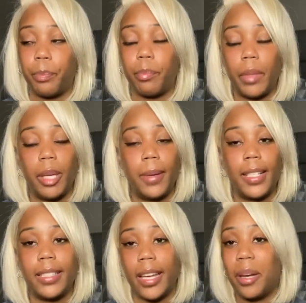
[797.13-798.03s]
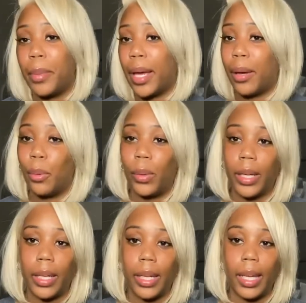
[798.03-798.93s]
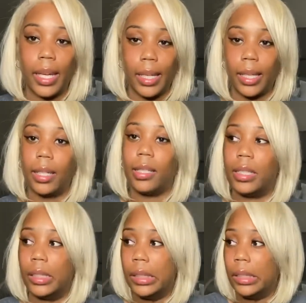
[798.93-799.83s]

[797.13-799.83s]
Maybe I just got a bad wig, and